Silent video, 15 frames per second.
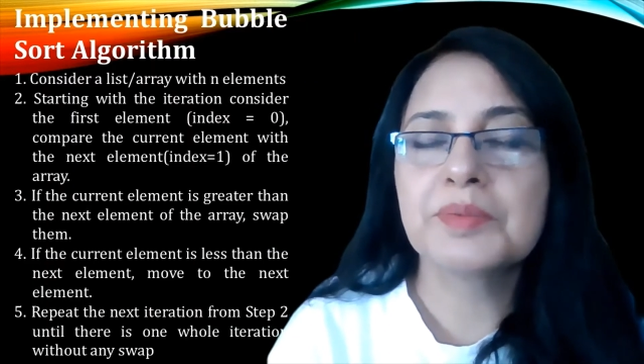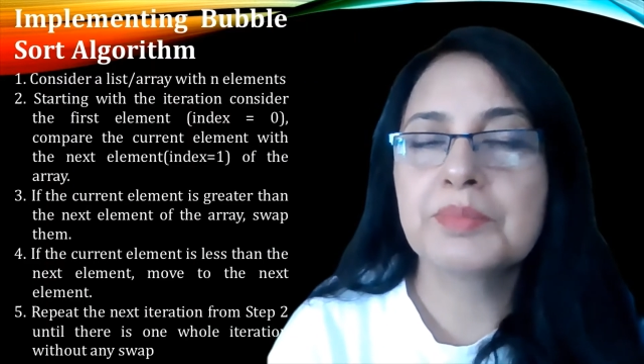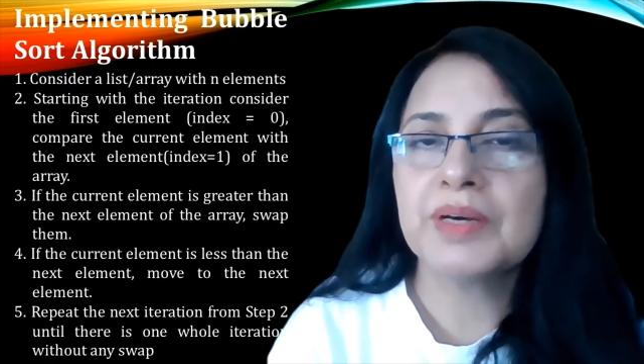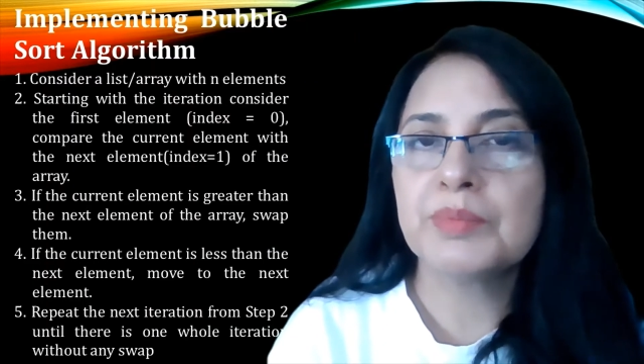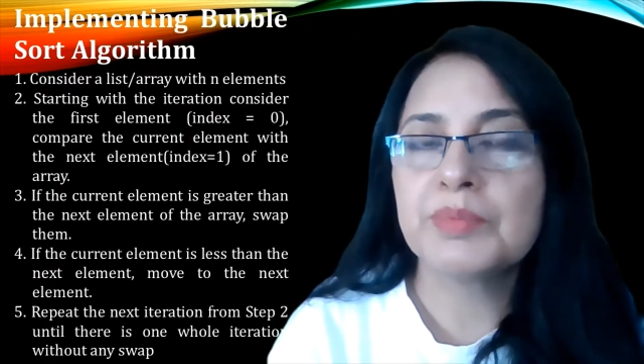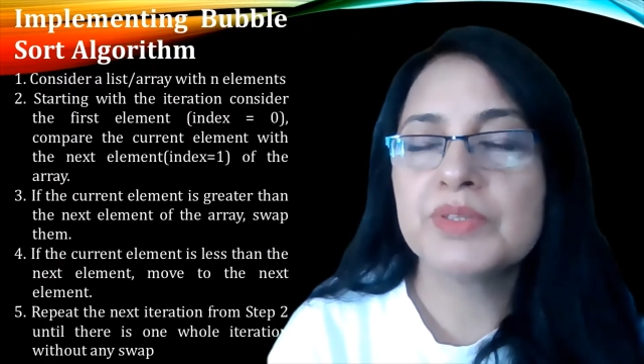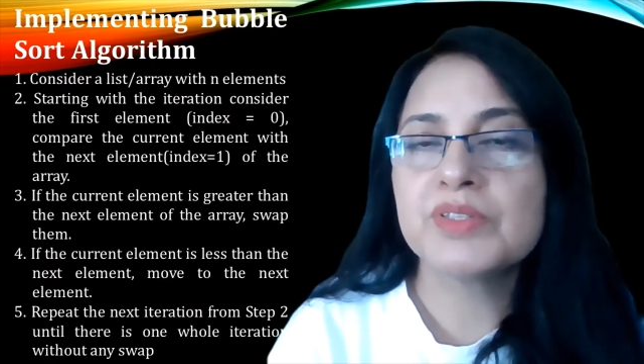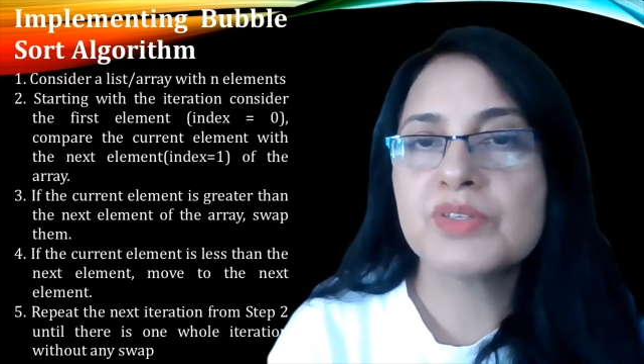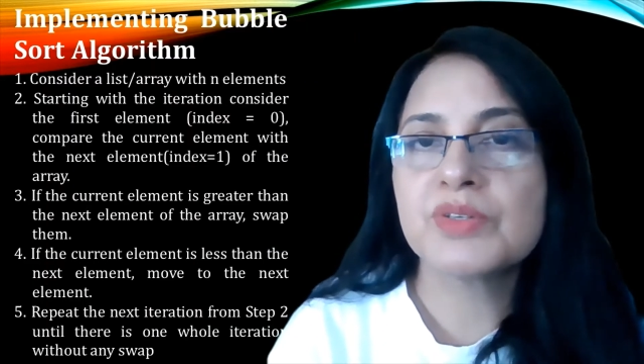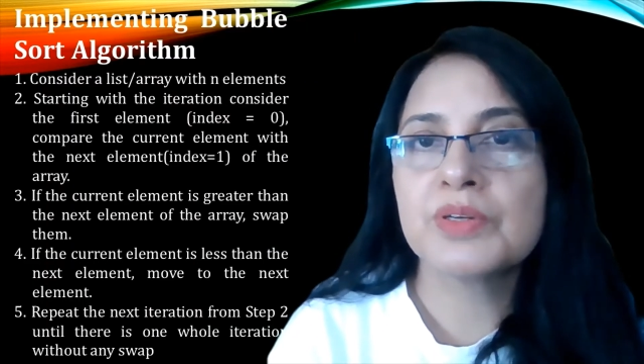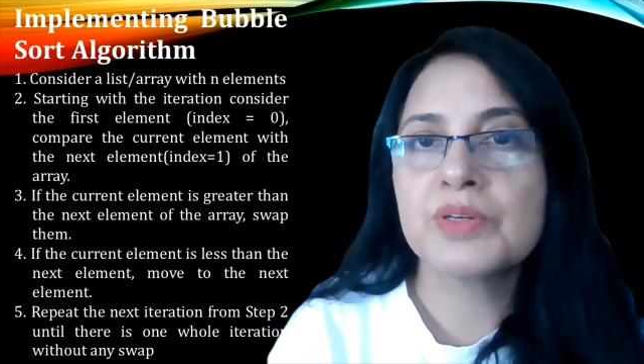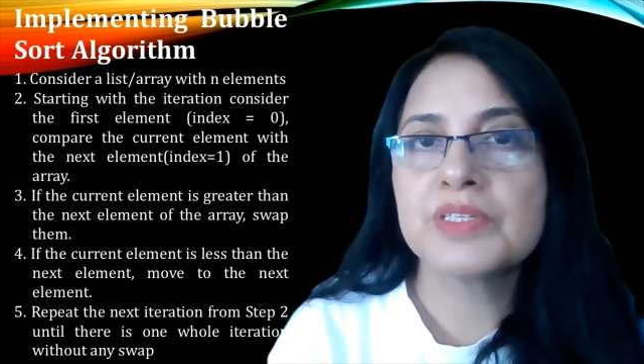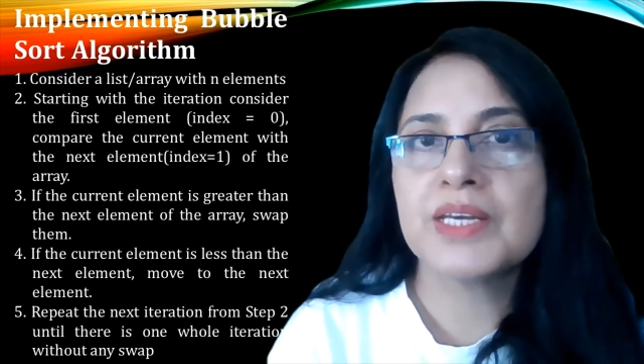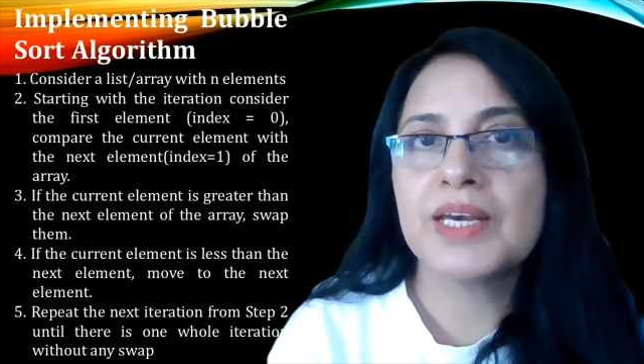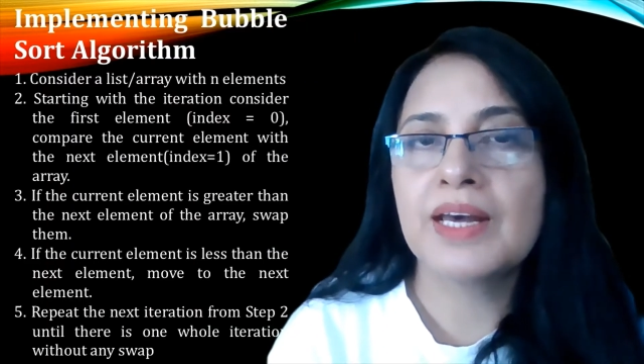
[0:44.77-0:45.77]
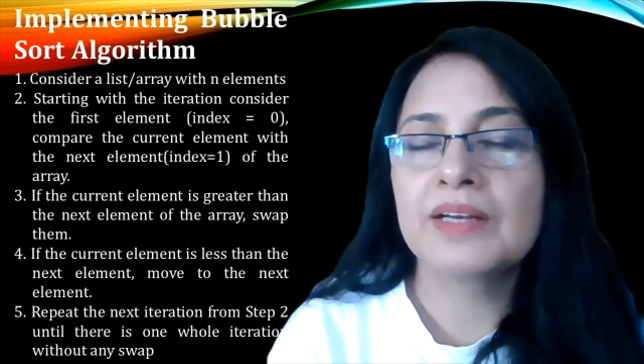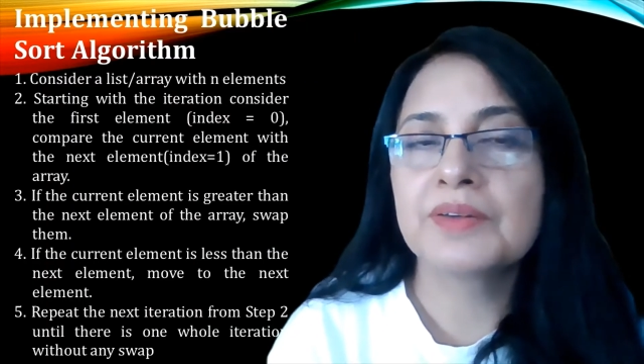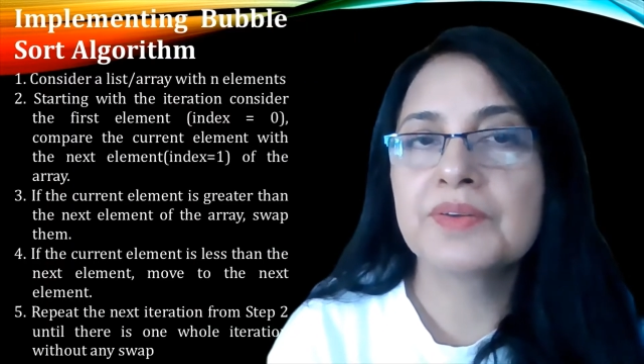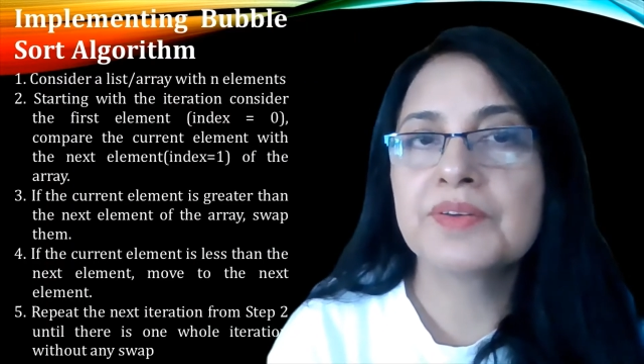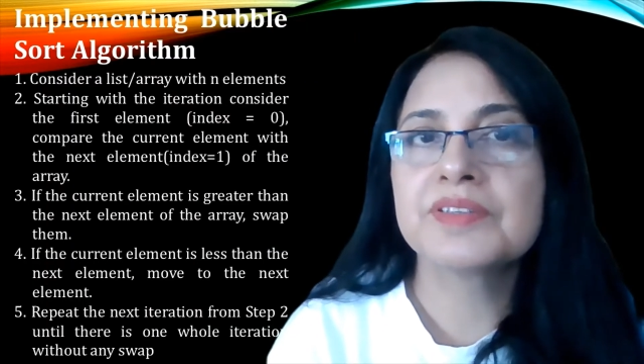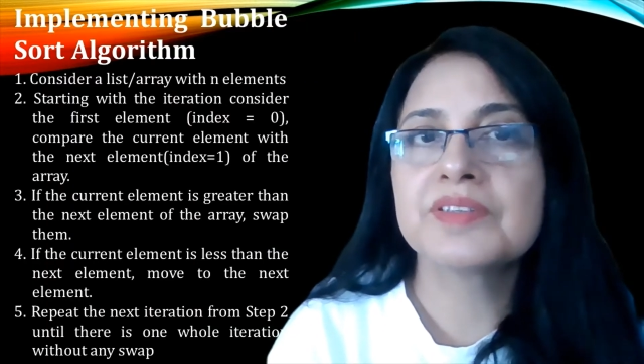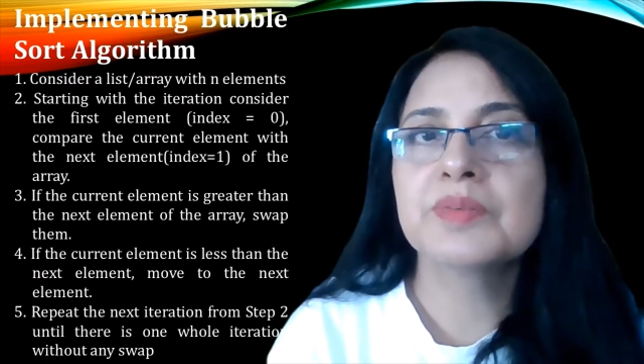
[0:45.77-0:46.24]
bubble sort
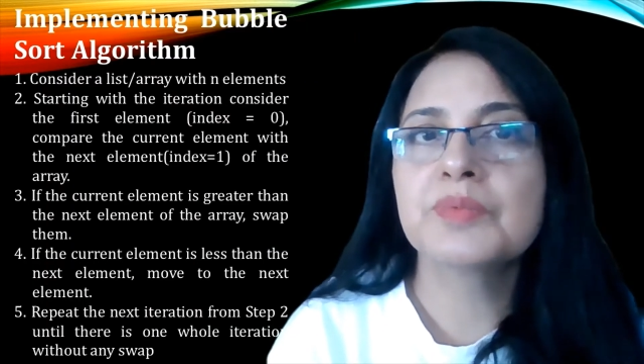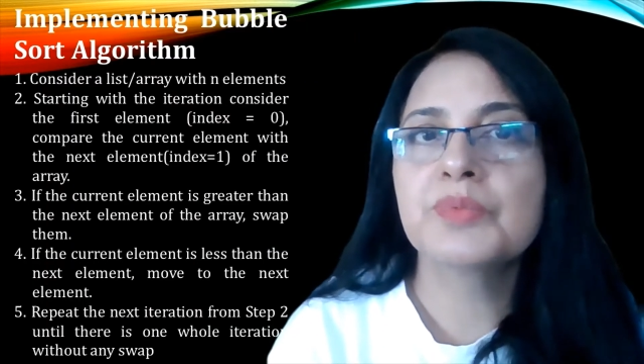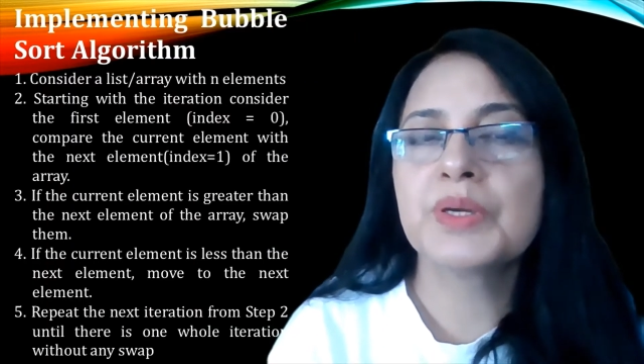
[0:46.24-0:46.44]
algorithm,